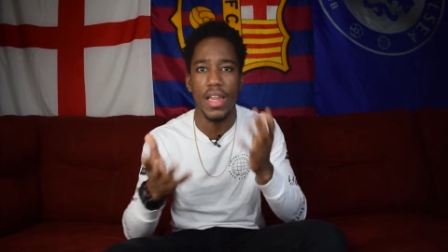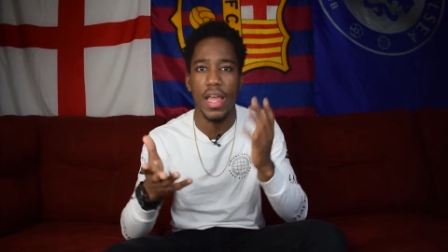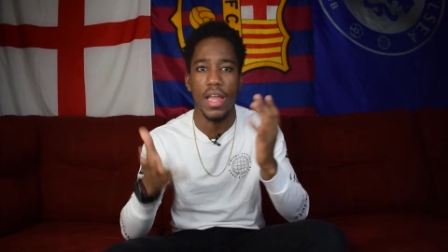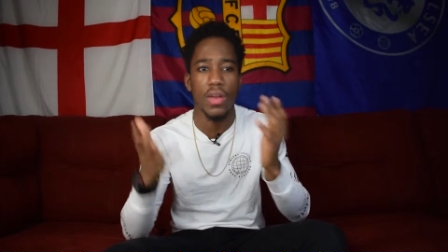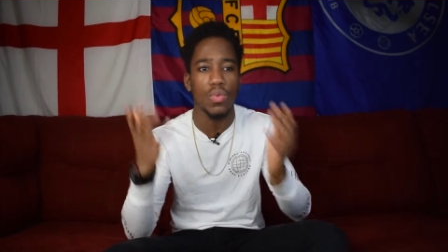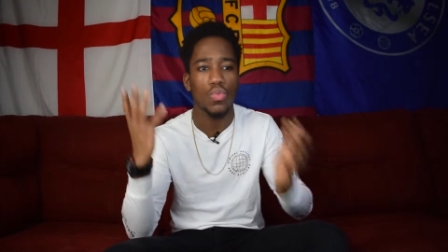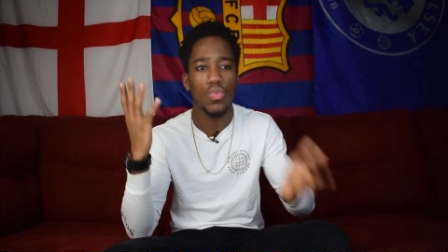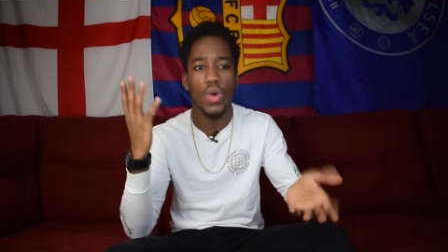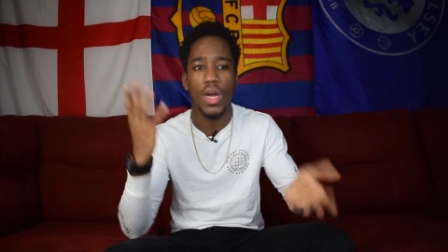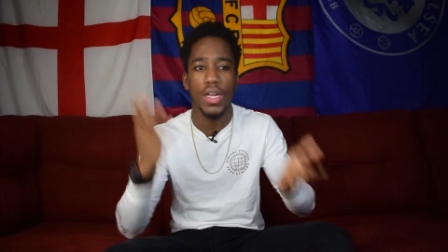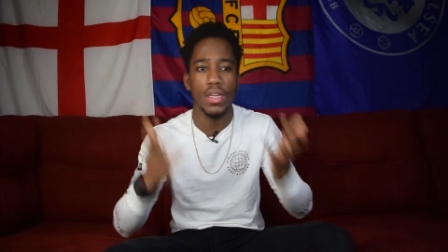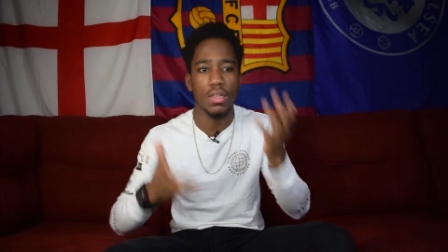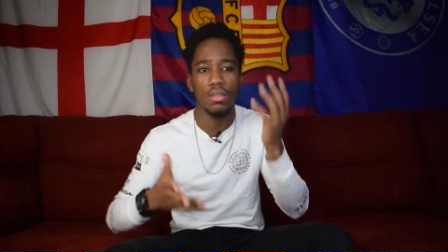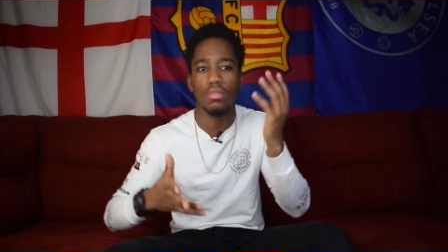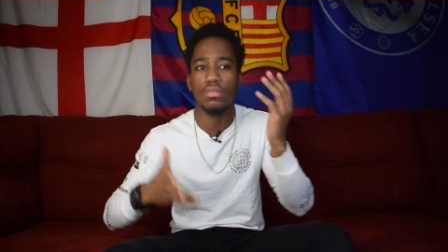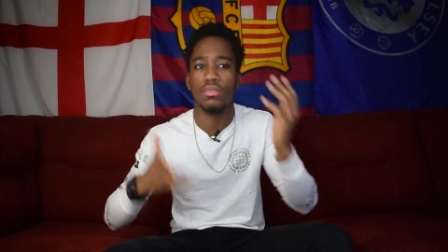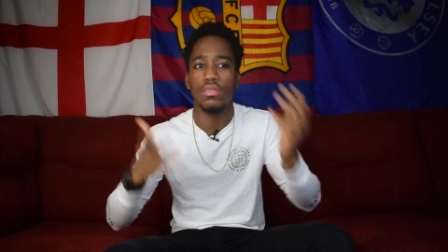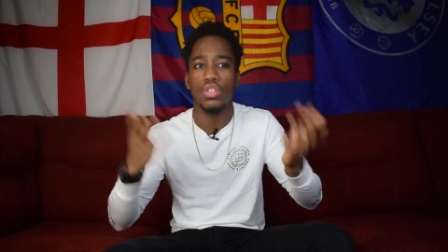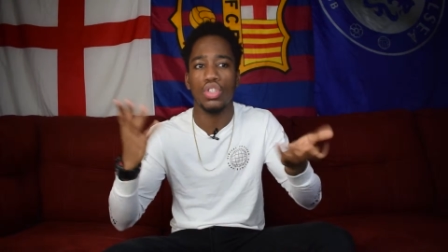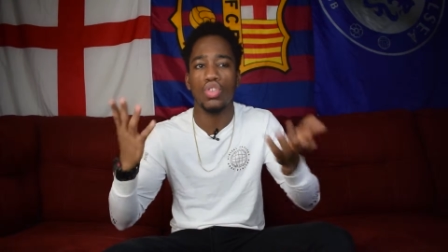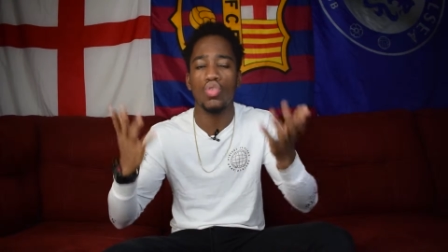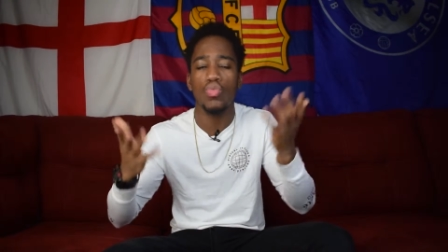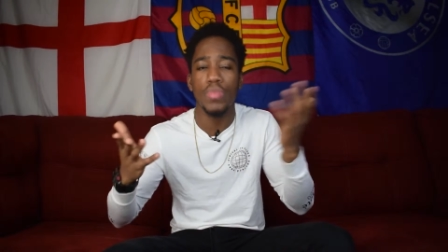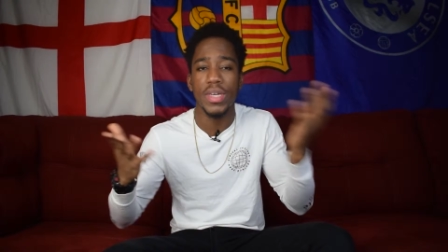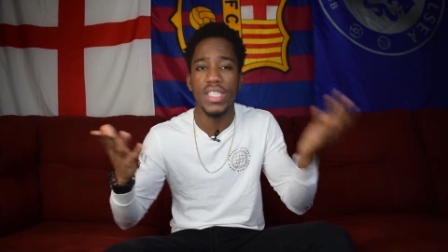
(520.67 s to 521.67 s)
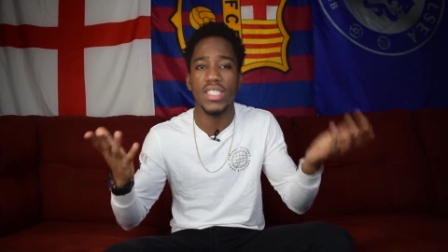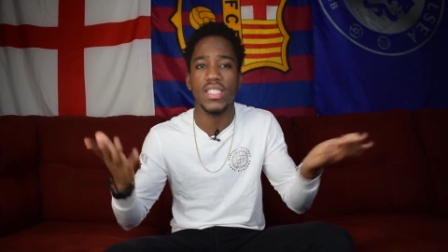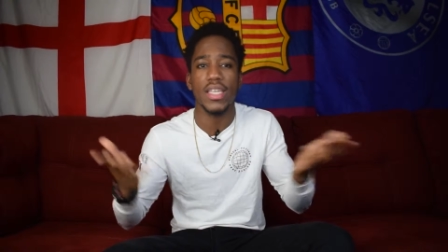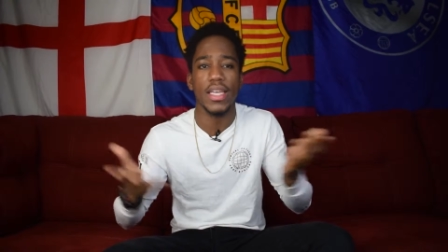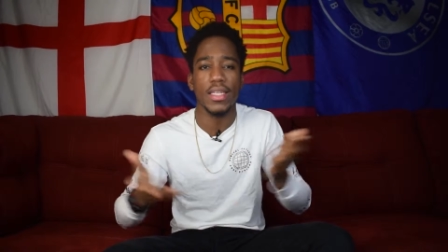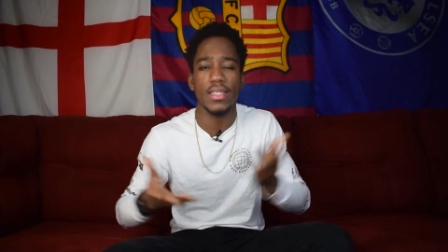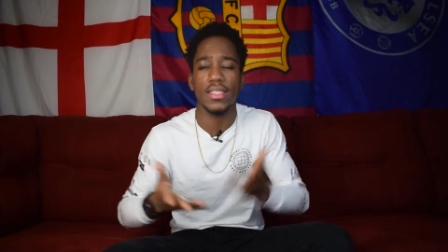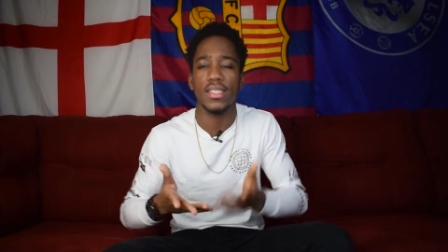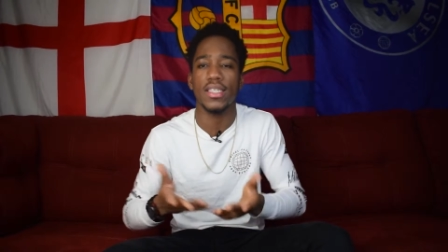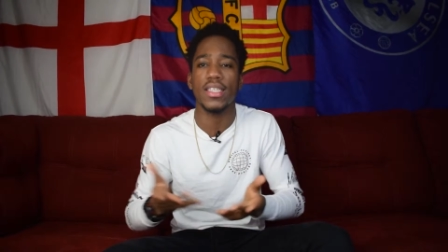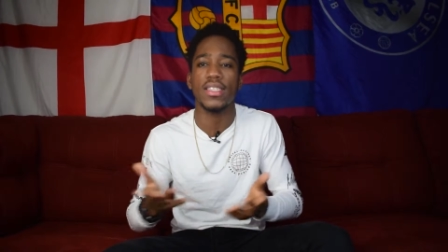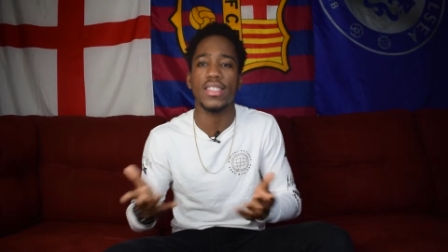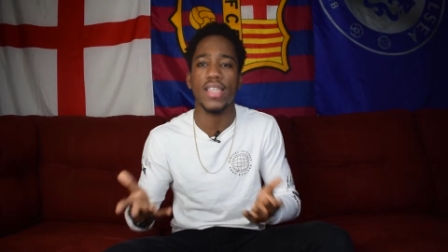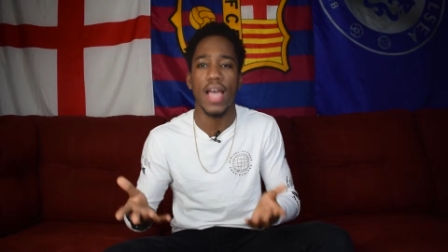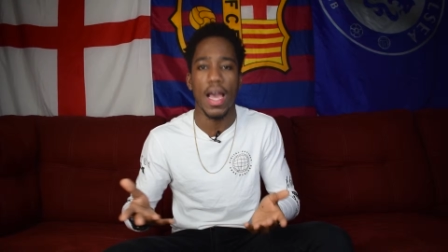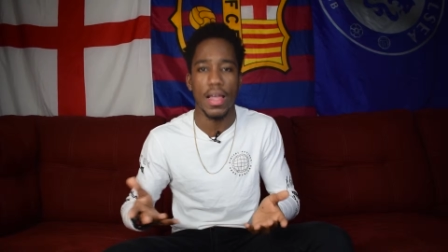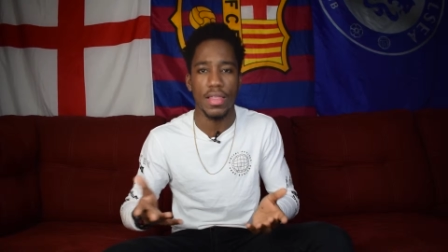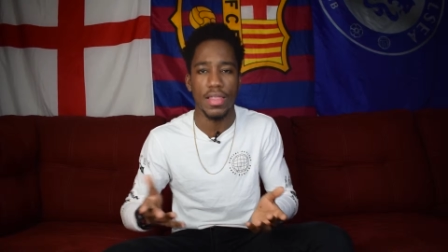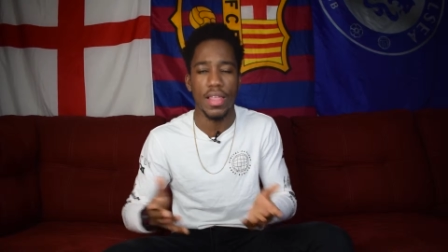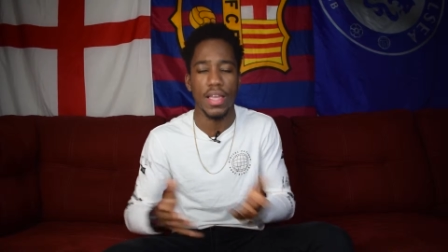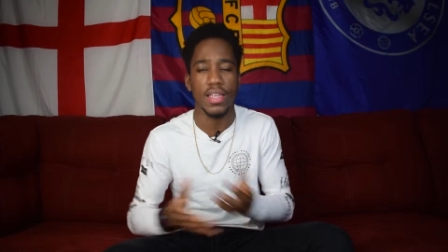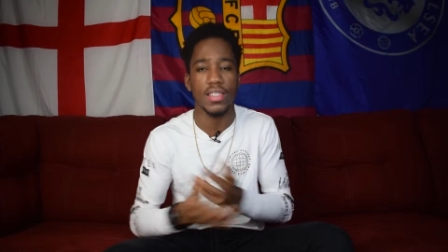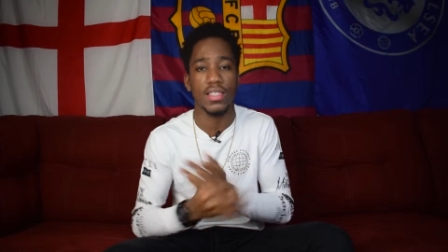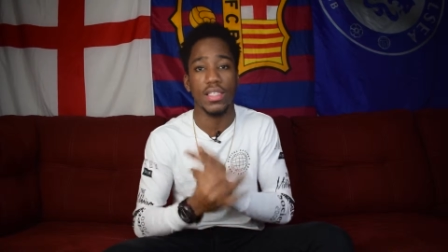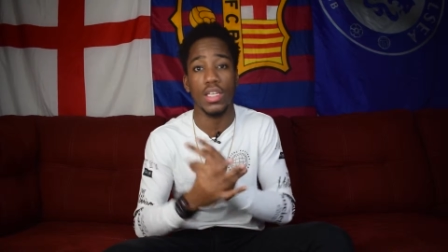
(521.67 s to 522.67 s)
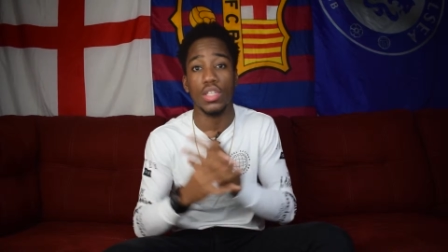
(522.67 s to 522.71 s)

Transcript: and when humans get to decide things,